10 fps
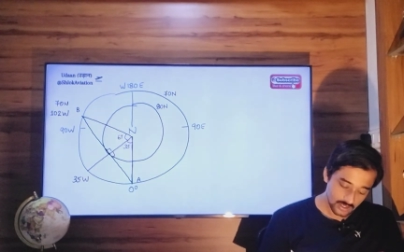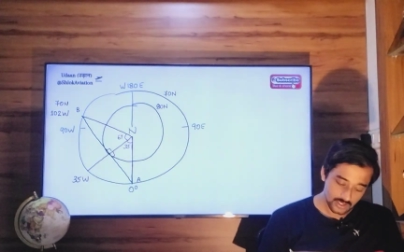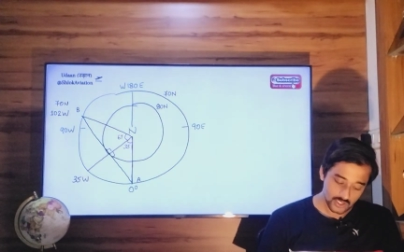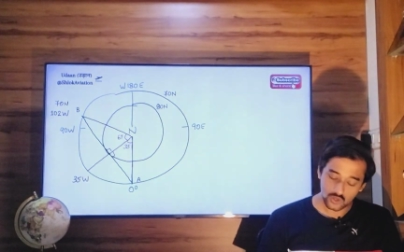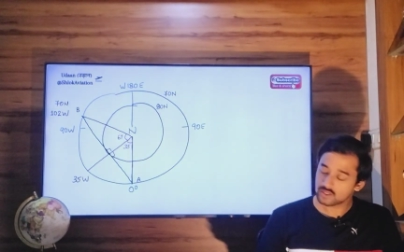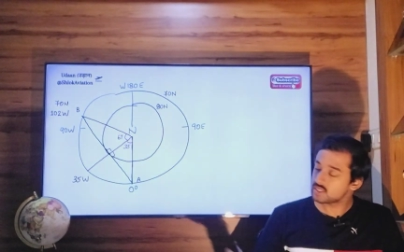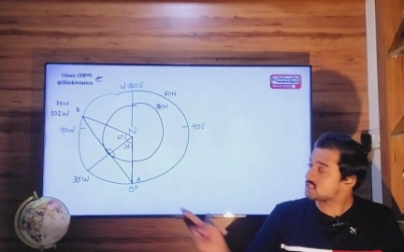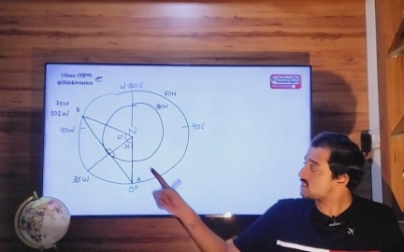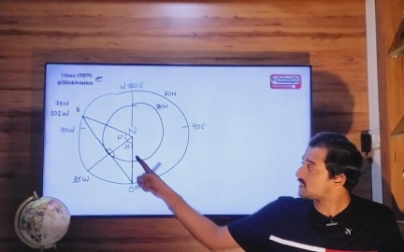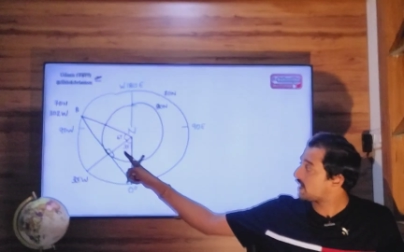So this
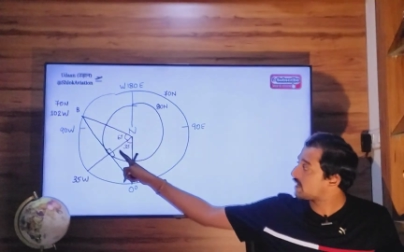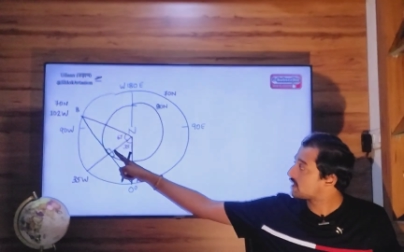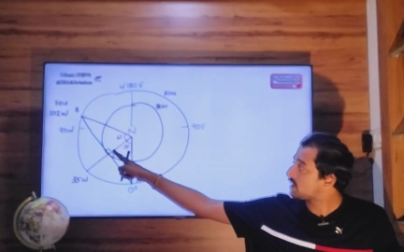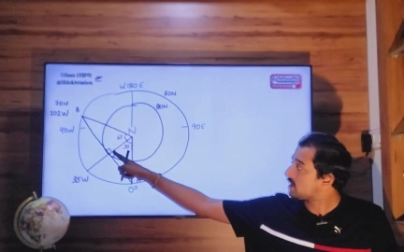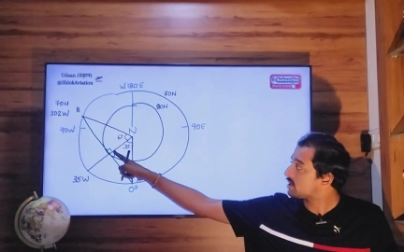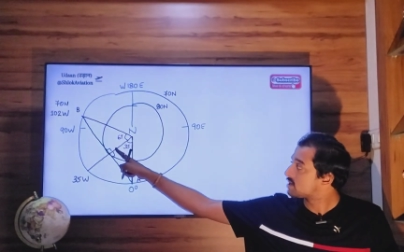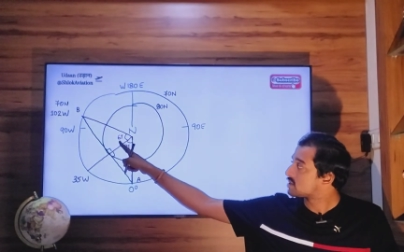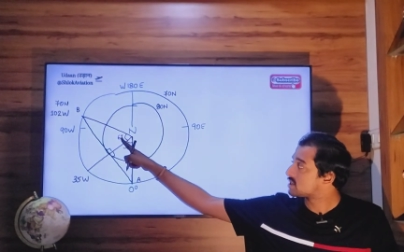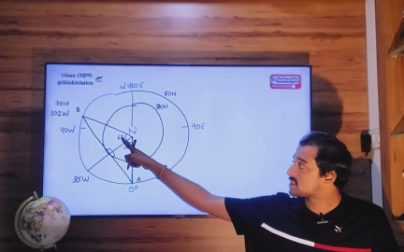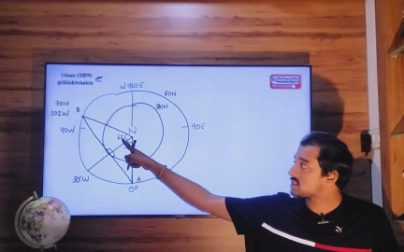is 90,
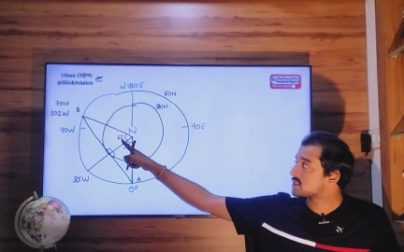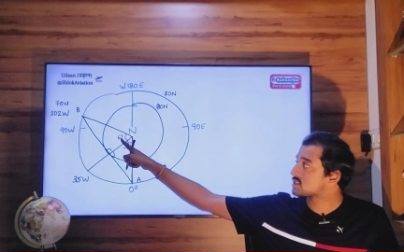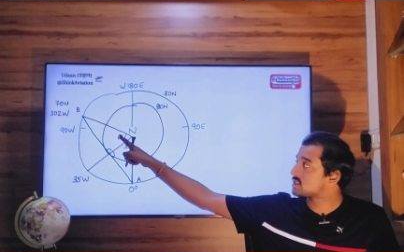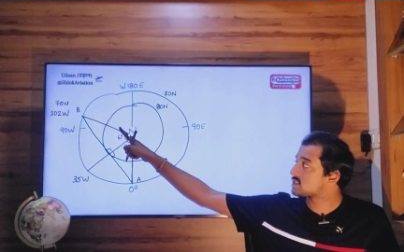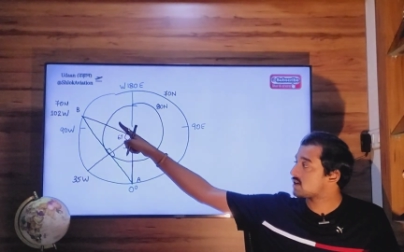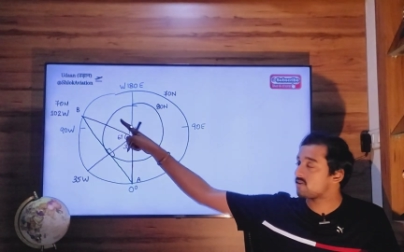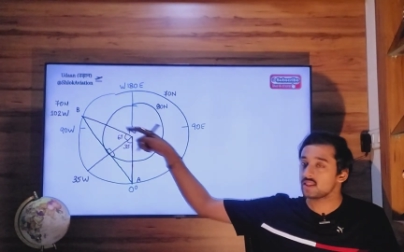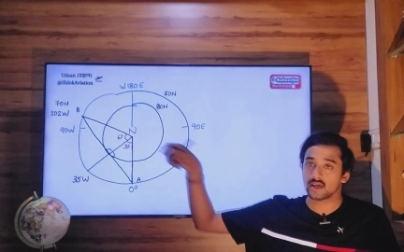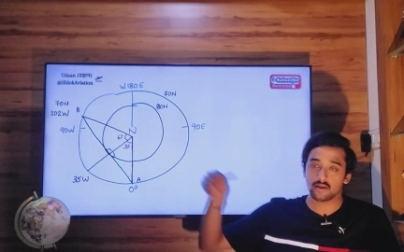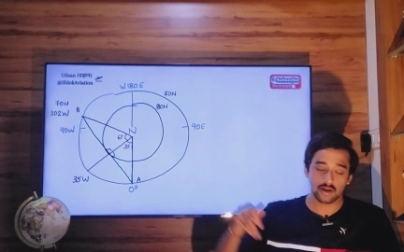this is 67.
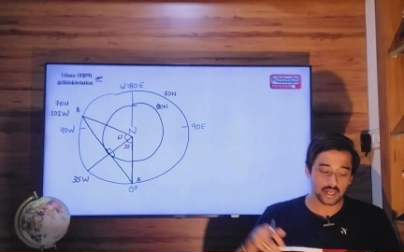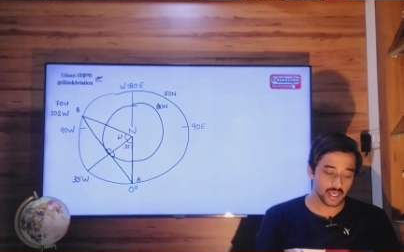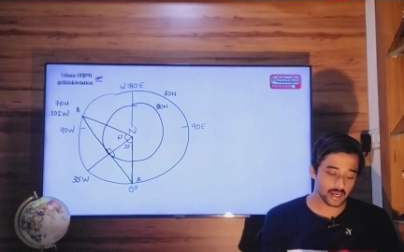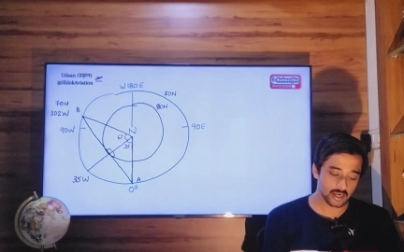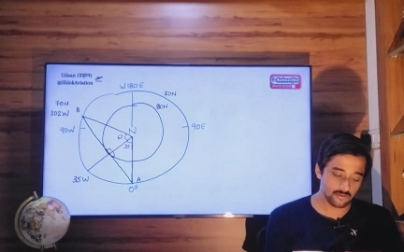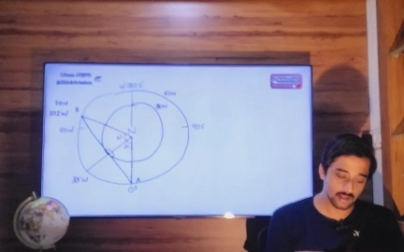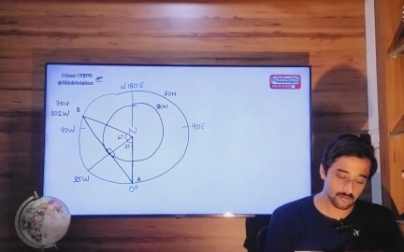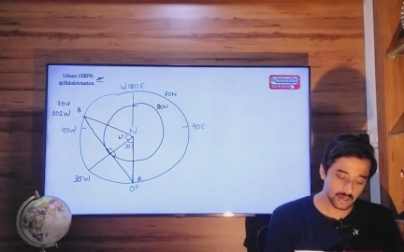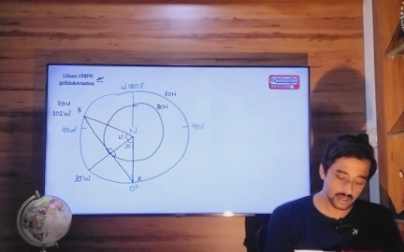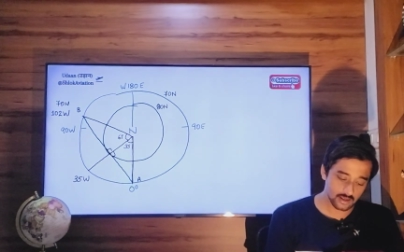The remaining angle will
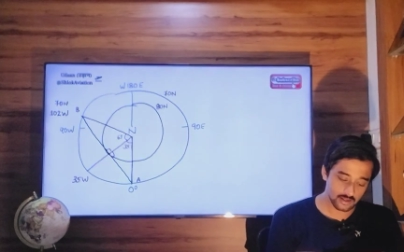be